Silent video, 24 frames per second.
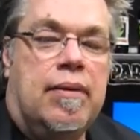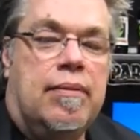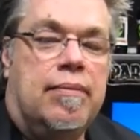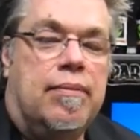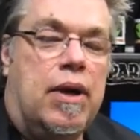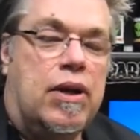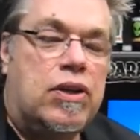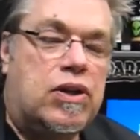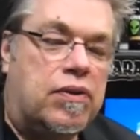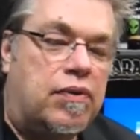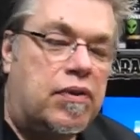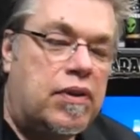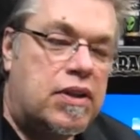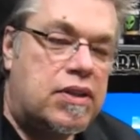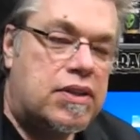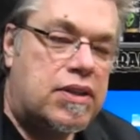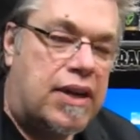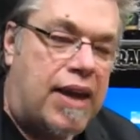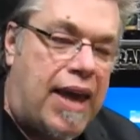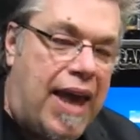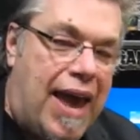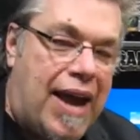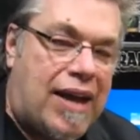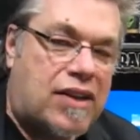Much of it is
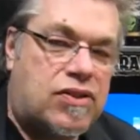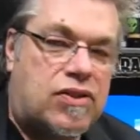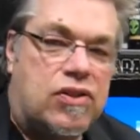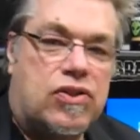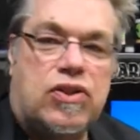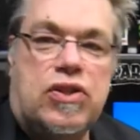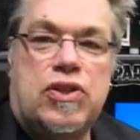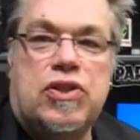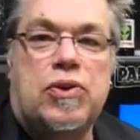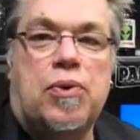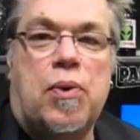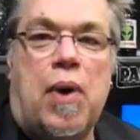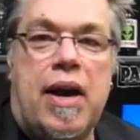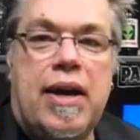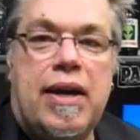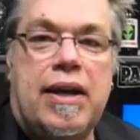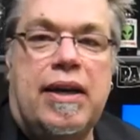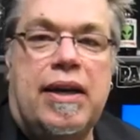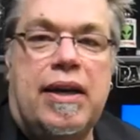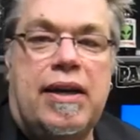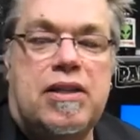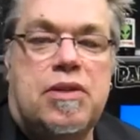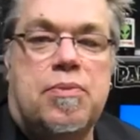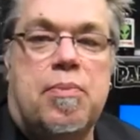an axe that she's grinding
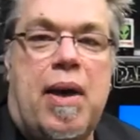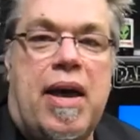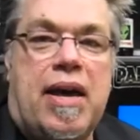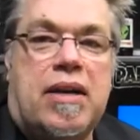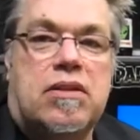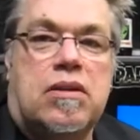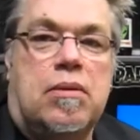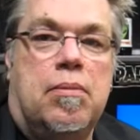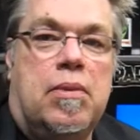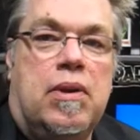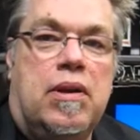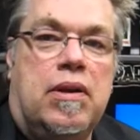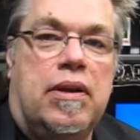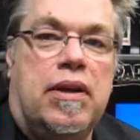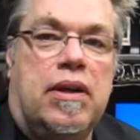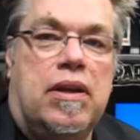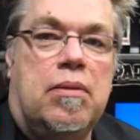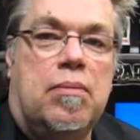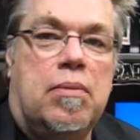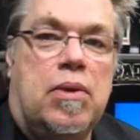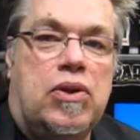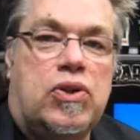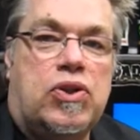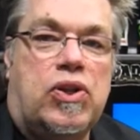against
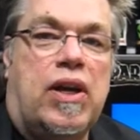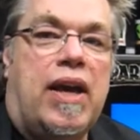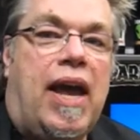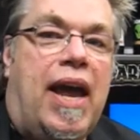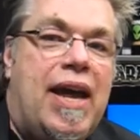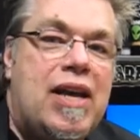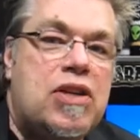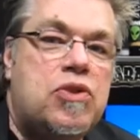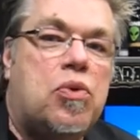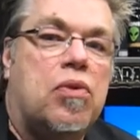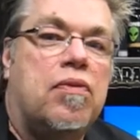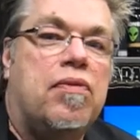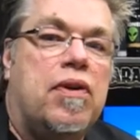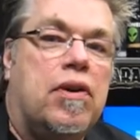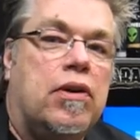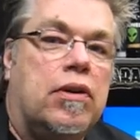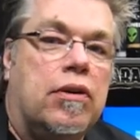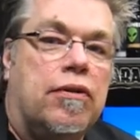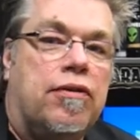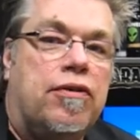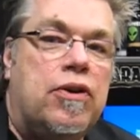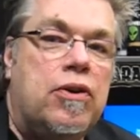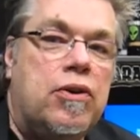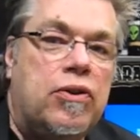Maximilien, but she has revealed
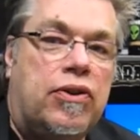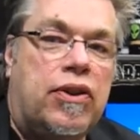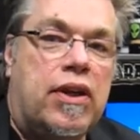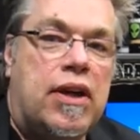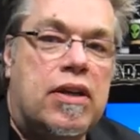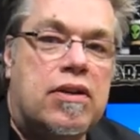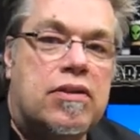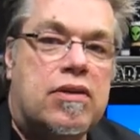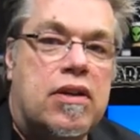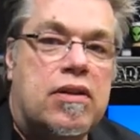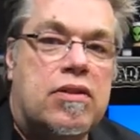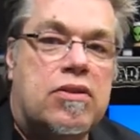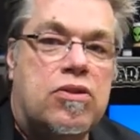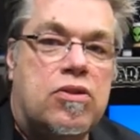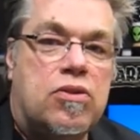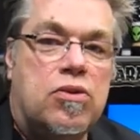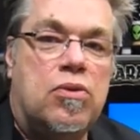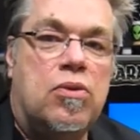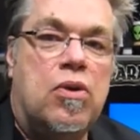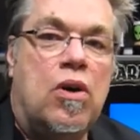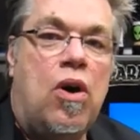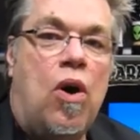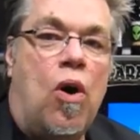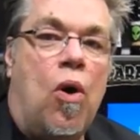a few things as
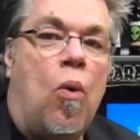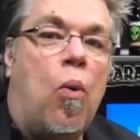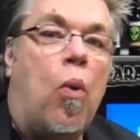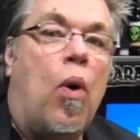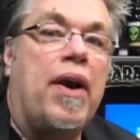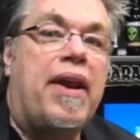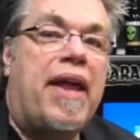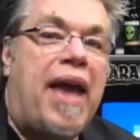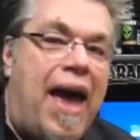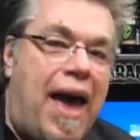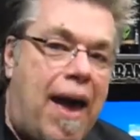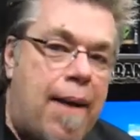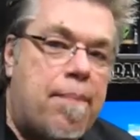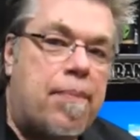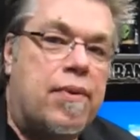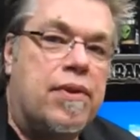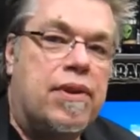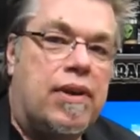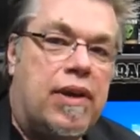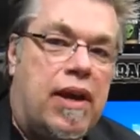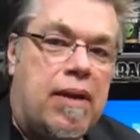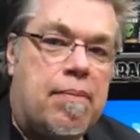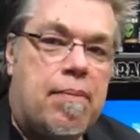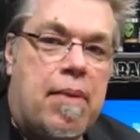to what
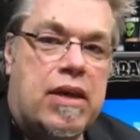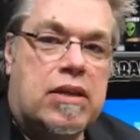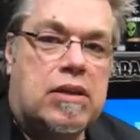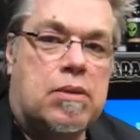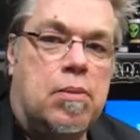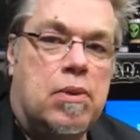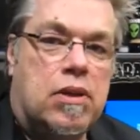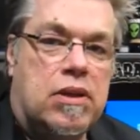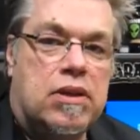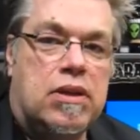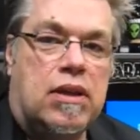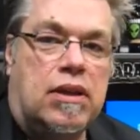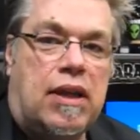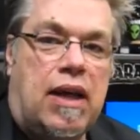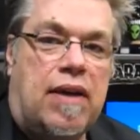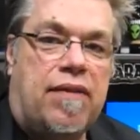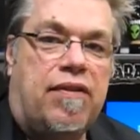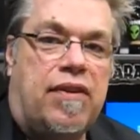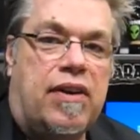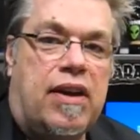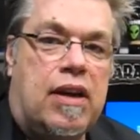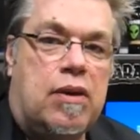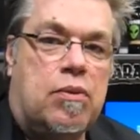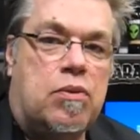happened the night Maximilien de
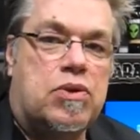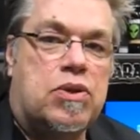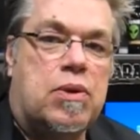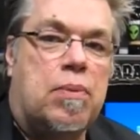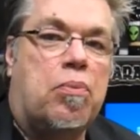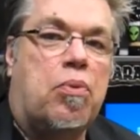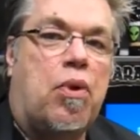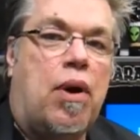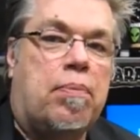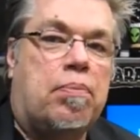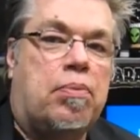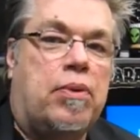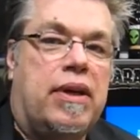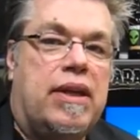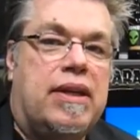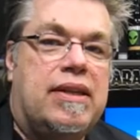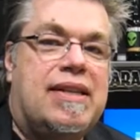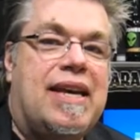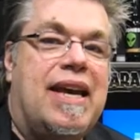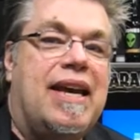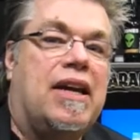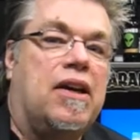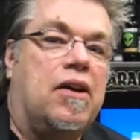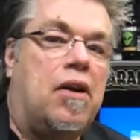Lafayette was abruptly
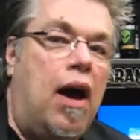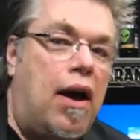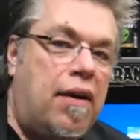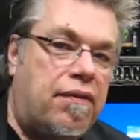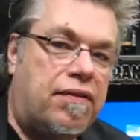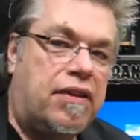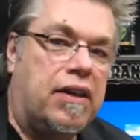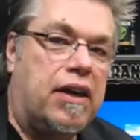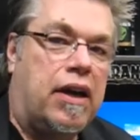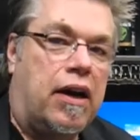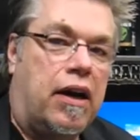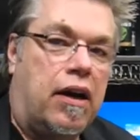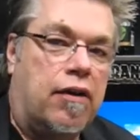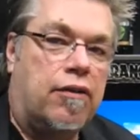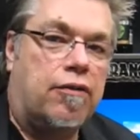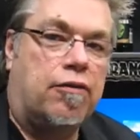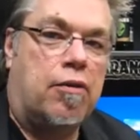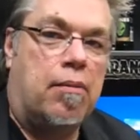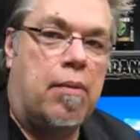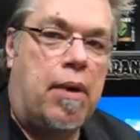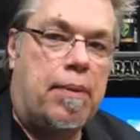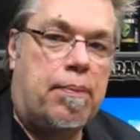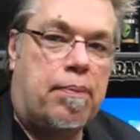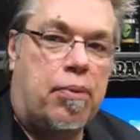taken off the air
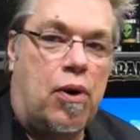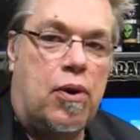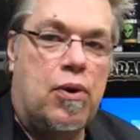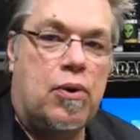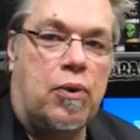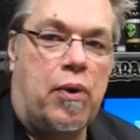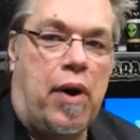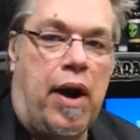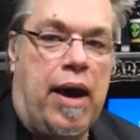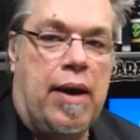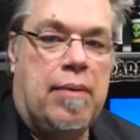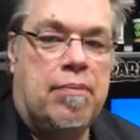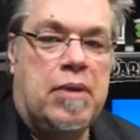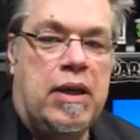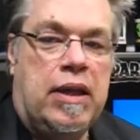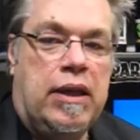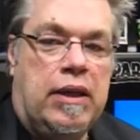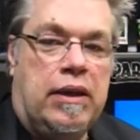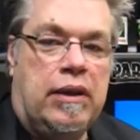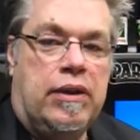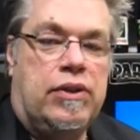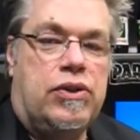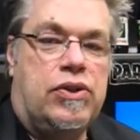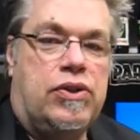from my program.
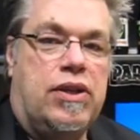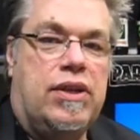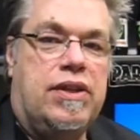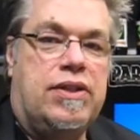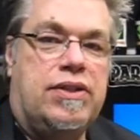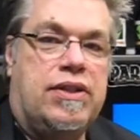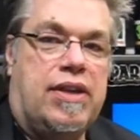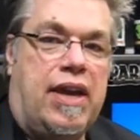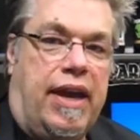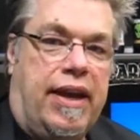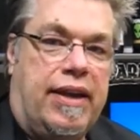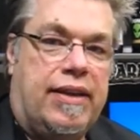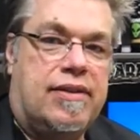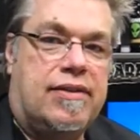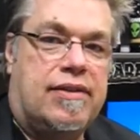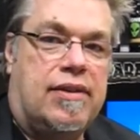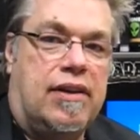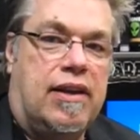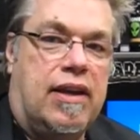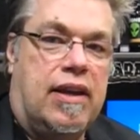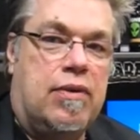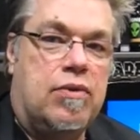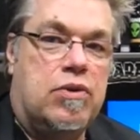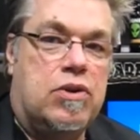She states
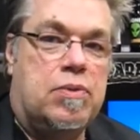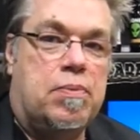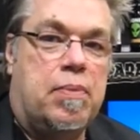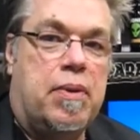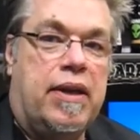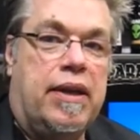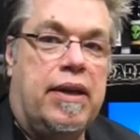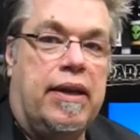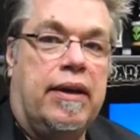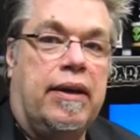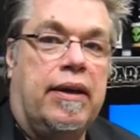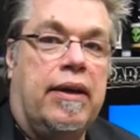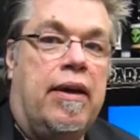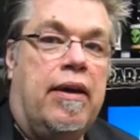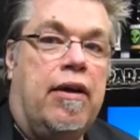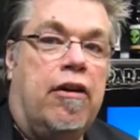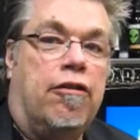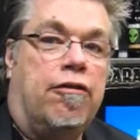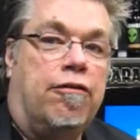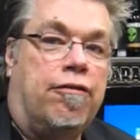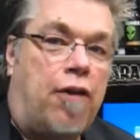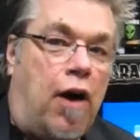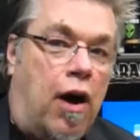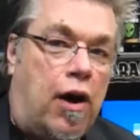that he was being
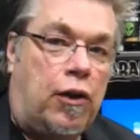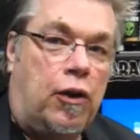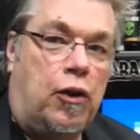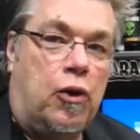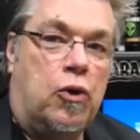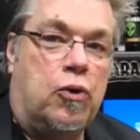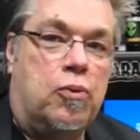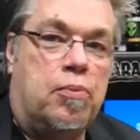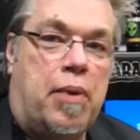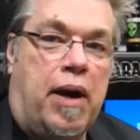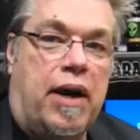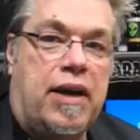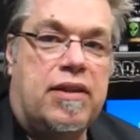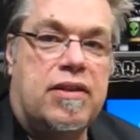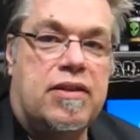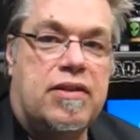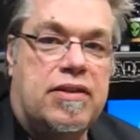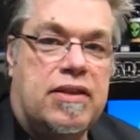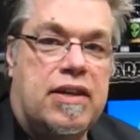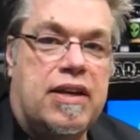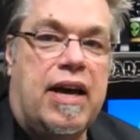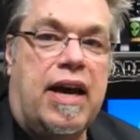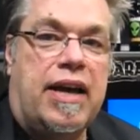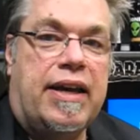followed by the
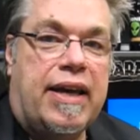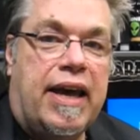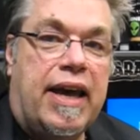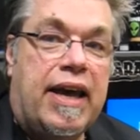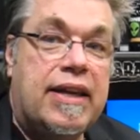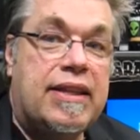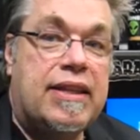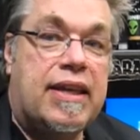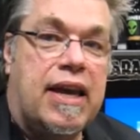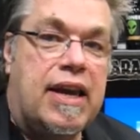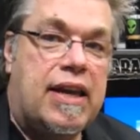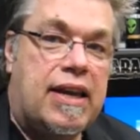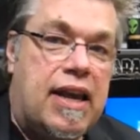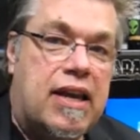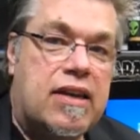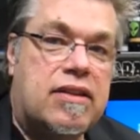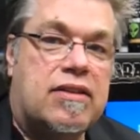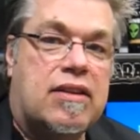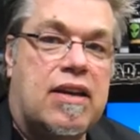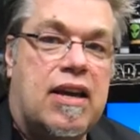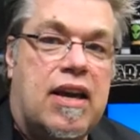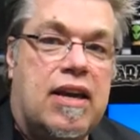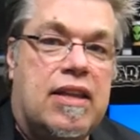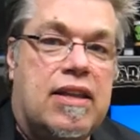CIA, the
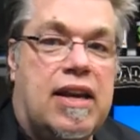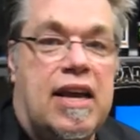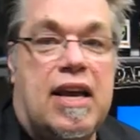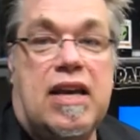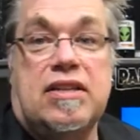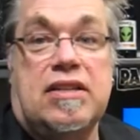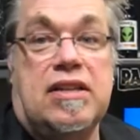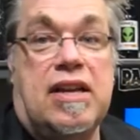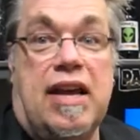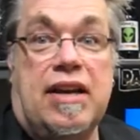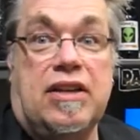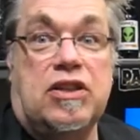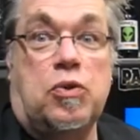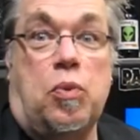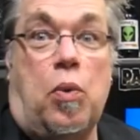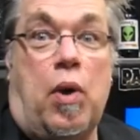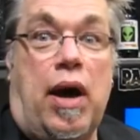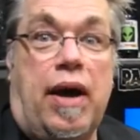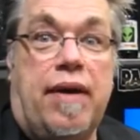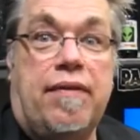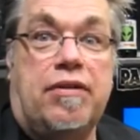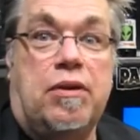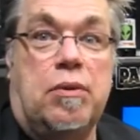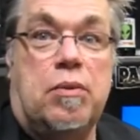NSA, that he has an
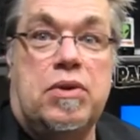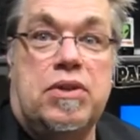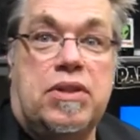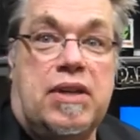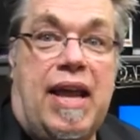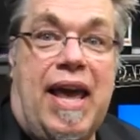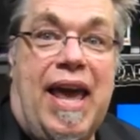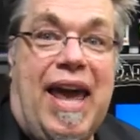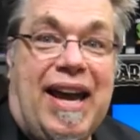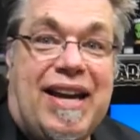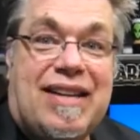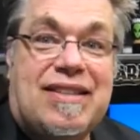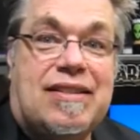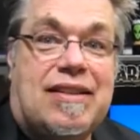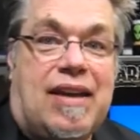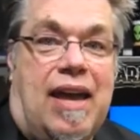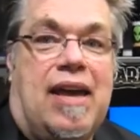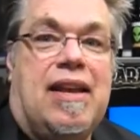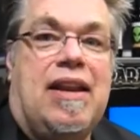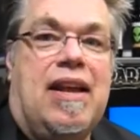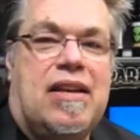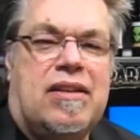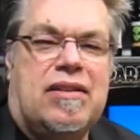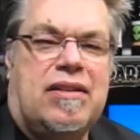ex-wife that was an
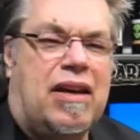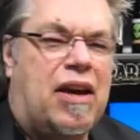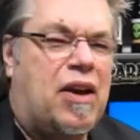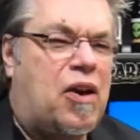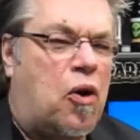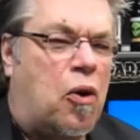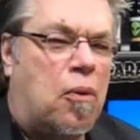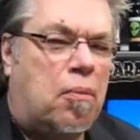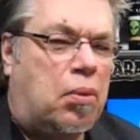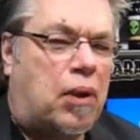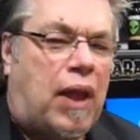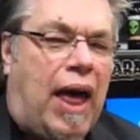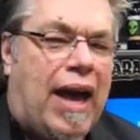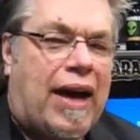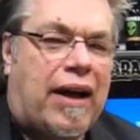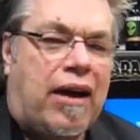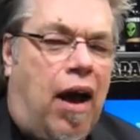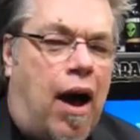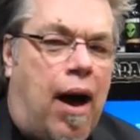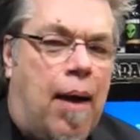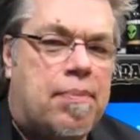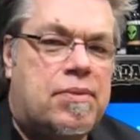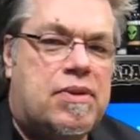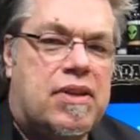ex-NSA or Black
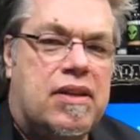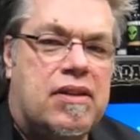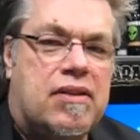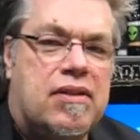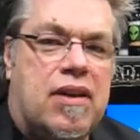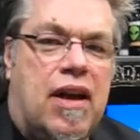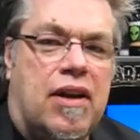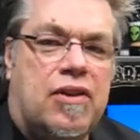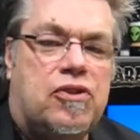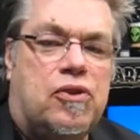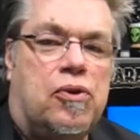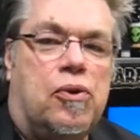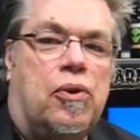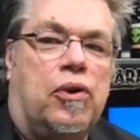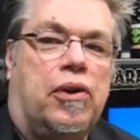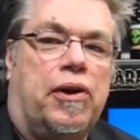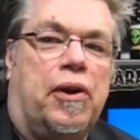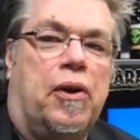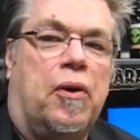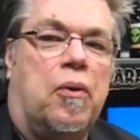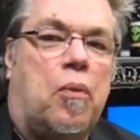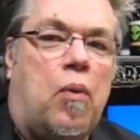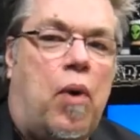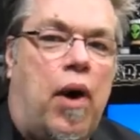Ops. It's not too
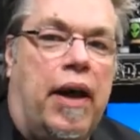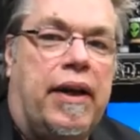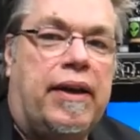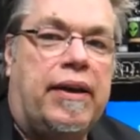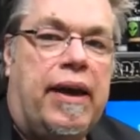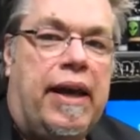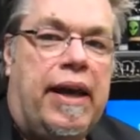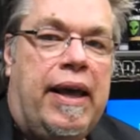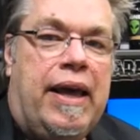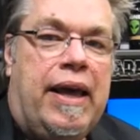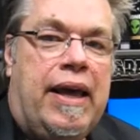clear what.